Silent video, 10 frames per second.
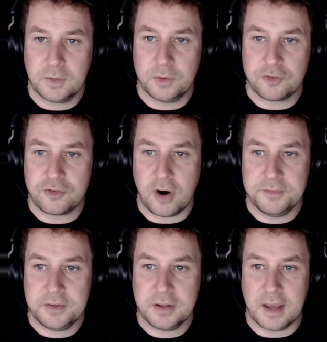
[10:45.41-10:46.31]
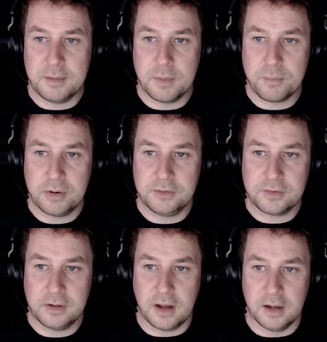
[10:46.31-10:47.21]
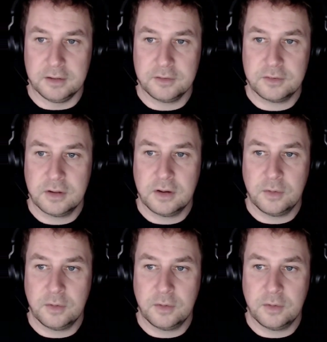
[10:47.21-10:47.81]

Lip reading: which drives the game and prints the lines,